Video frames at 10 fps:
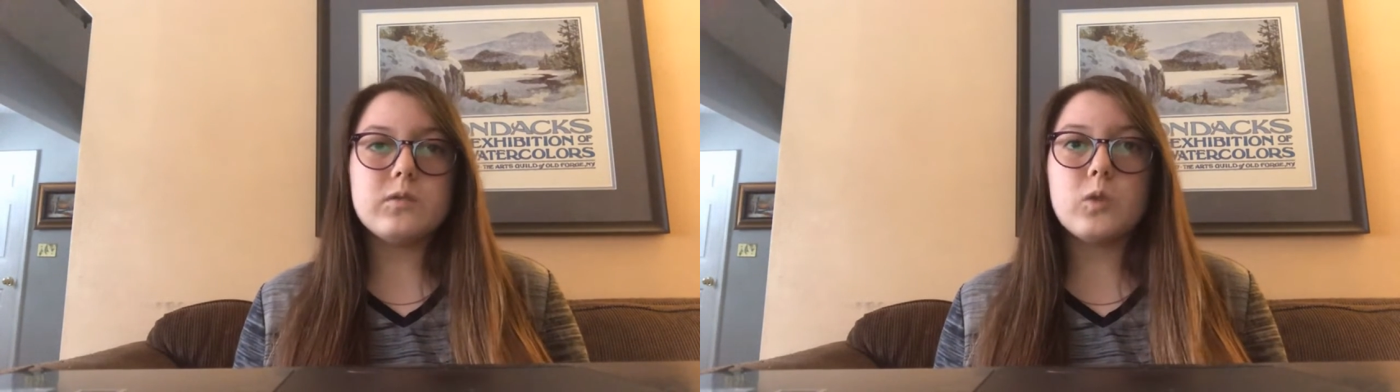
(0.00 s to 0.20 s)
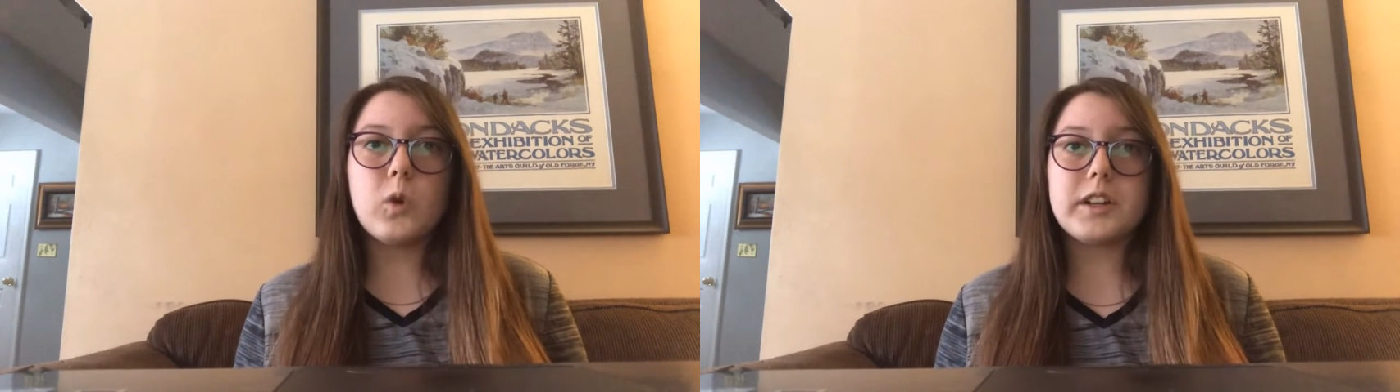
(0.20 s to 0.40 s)

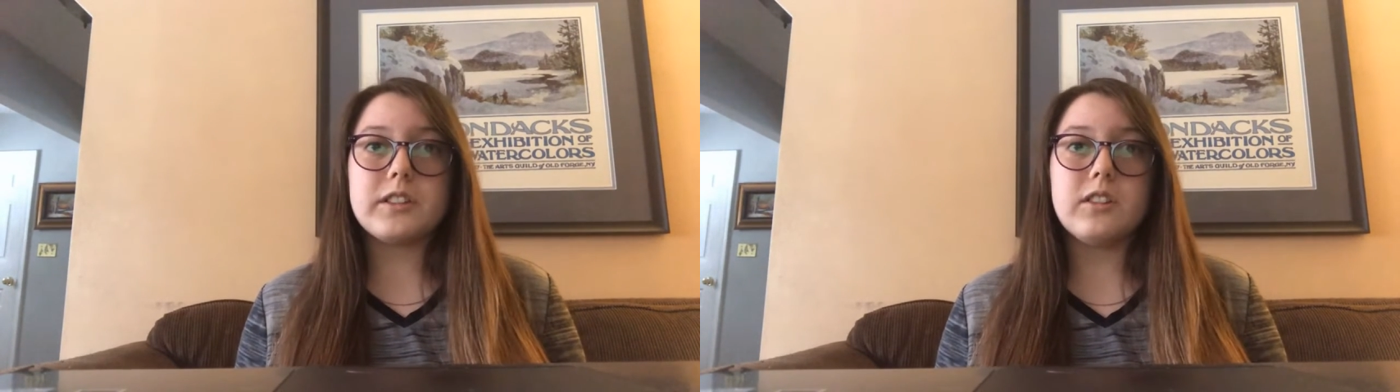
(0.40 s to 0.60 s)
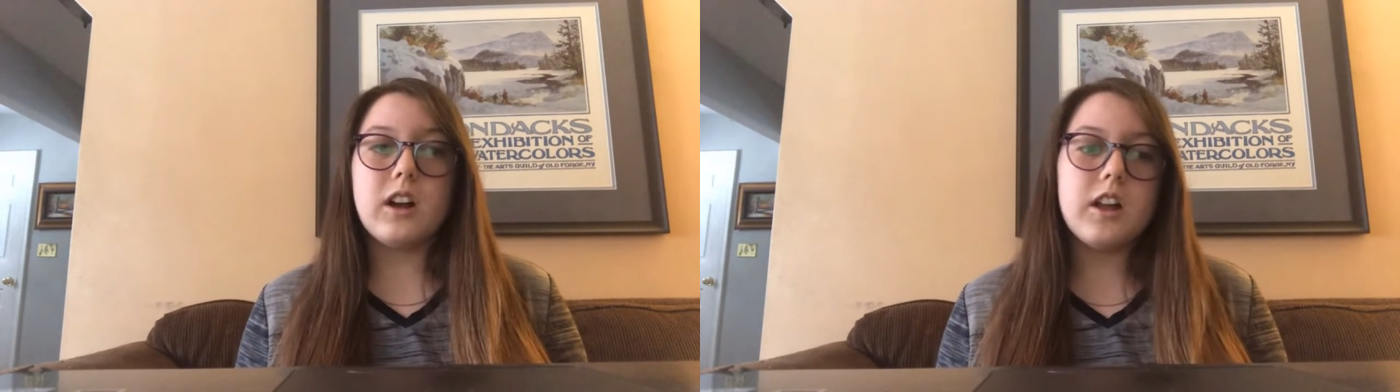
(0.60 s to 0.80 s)

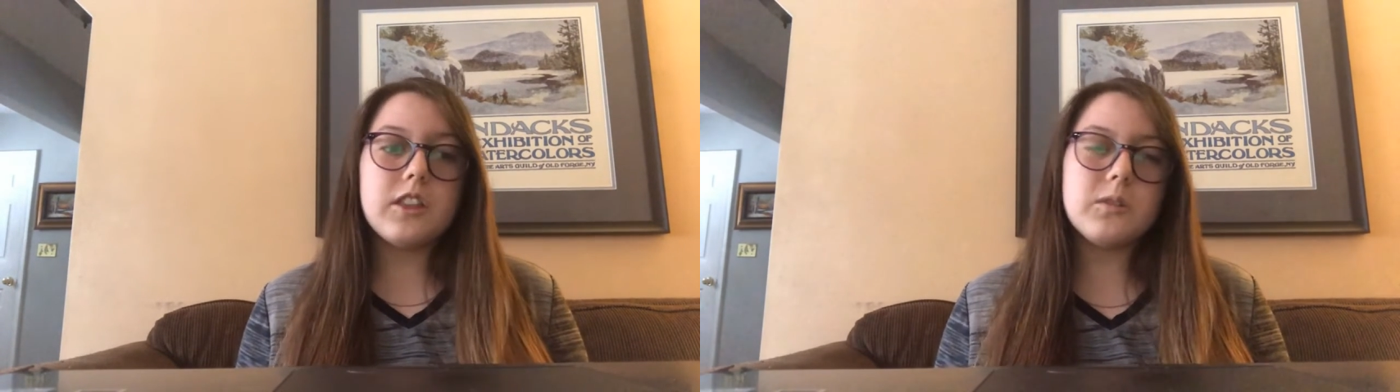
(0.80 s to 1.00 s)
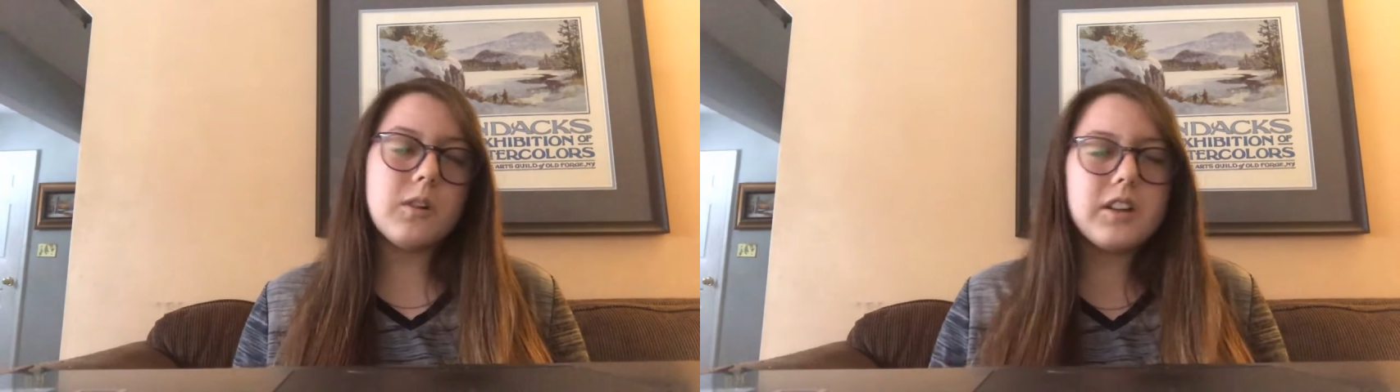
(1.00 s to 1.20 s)
orchestra
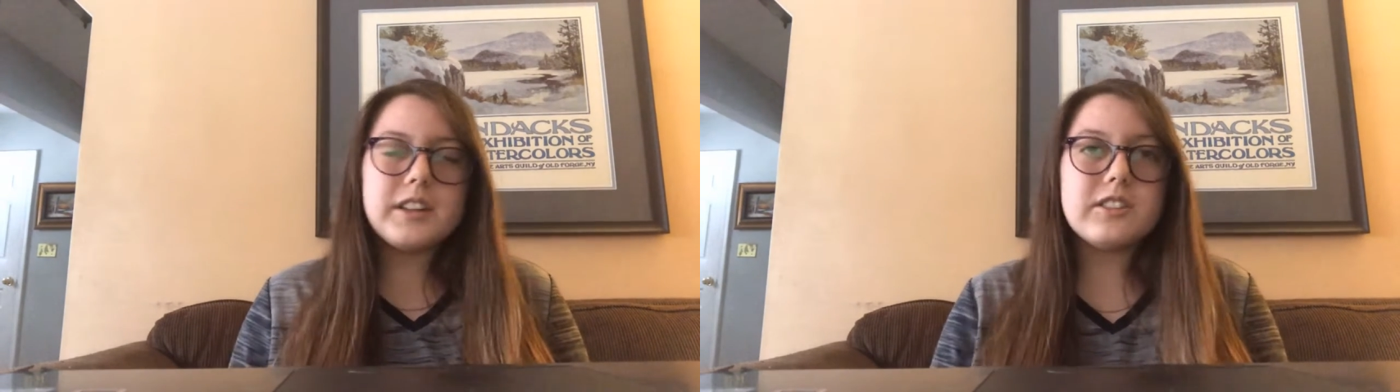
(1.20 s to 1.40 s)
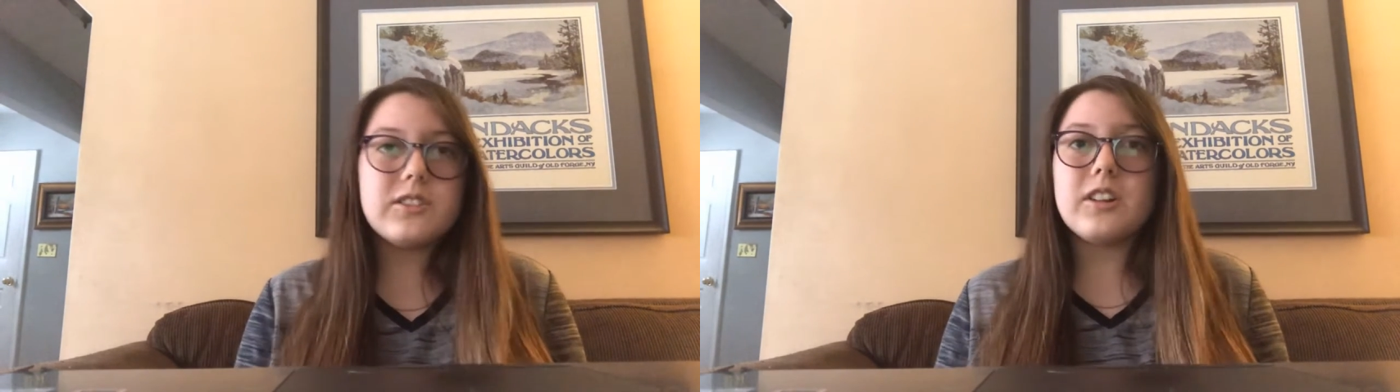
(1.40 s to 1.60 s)
through all
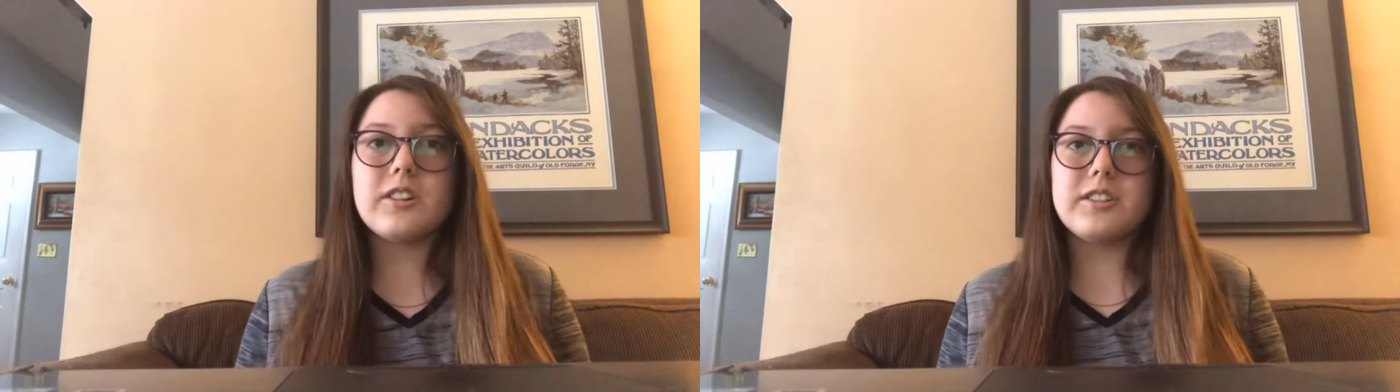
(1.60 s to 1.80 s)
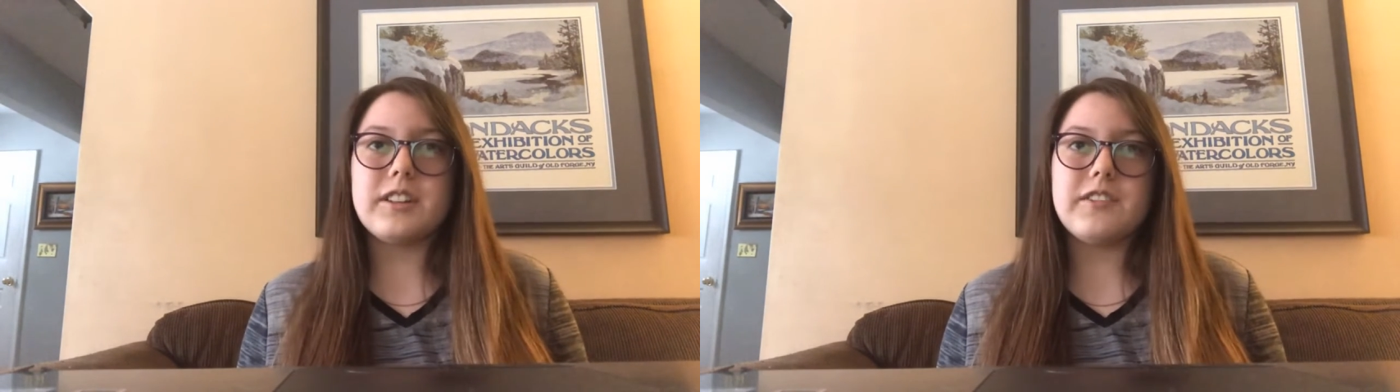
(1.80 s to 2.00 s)
these
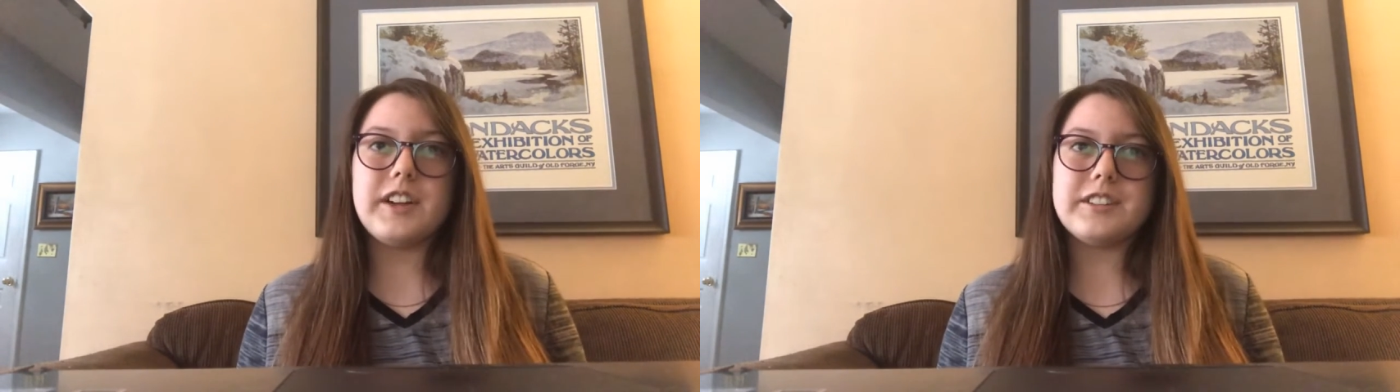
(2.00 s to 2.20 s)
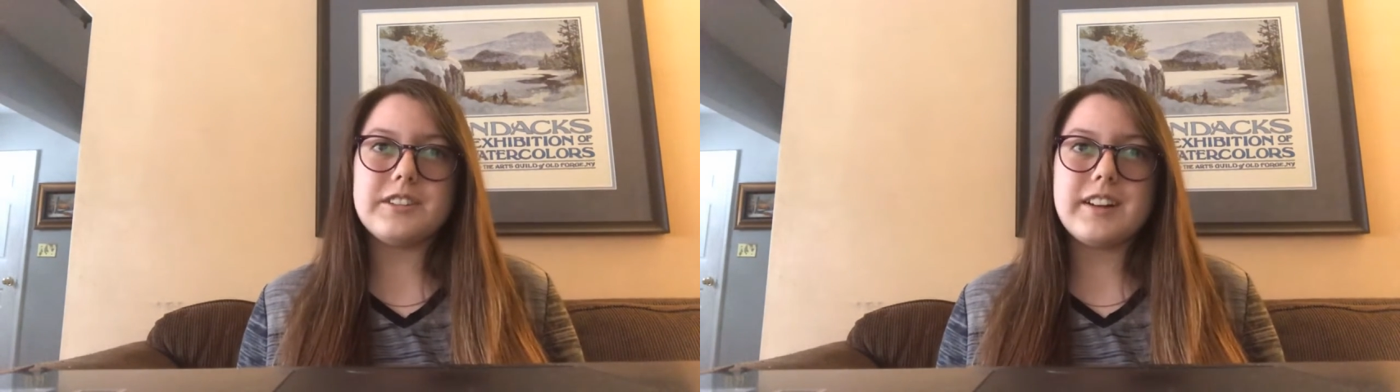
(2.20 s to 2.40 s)
struggles they're
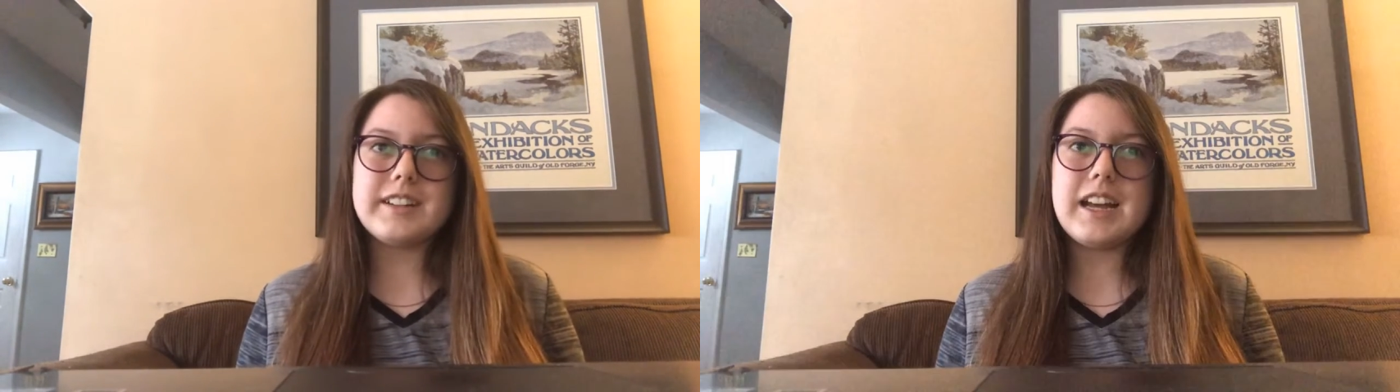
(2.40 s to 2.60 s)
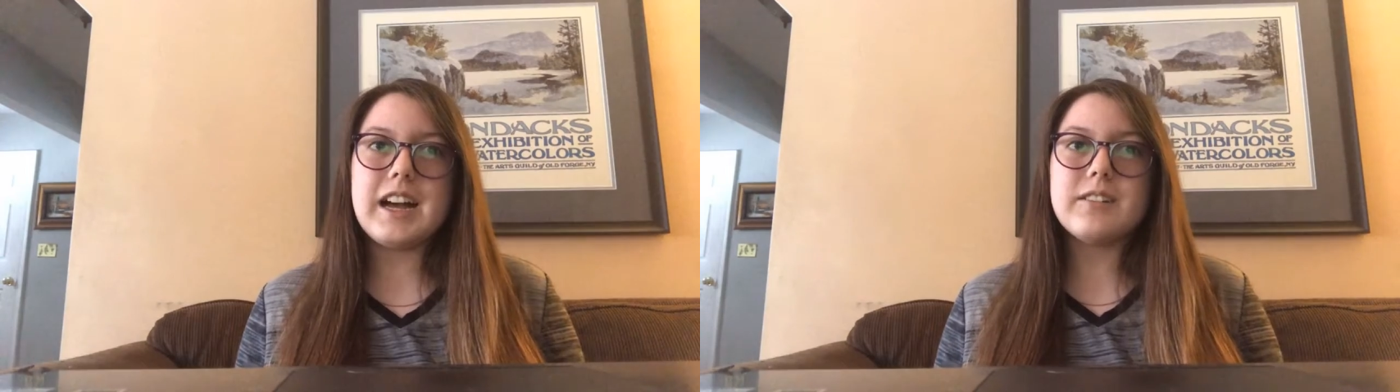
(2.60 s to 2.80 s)
facing right
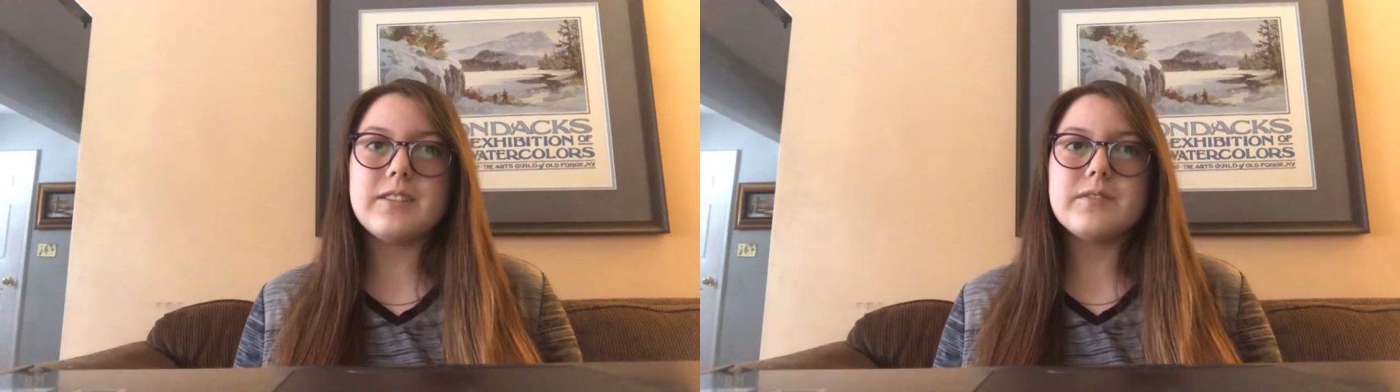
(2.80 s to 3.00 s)
now.